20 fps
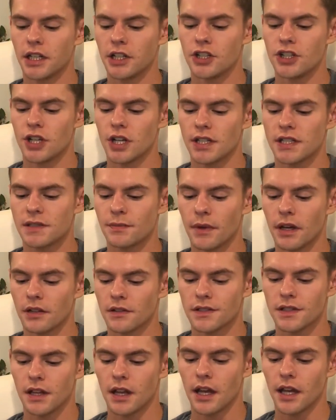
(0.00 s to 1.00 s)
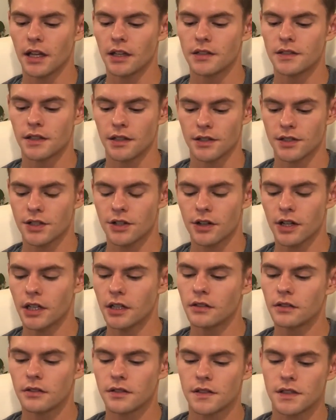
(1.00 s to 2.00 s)
It just smells like
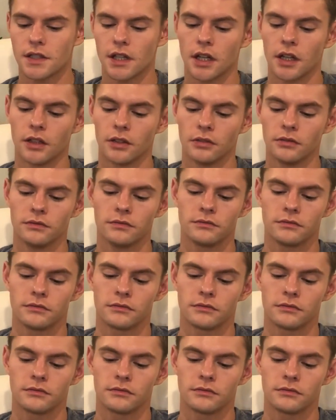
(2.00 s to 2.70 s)
sunscreen, so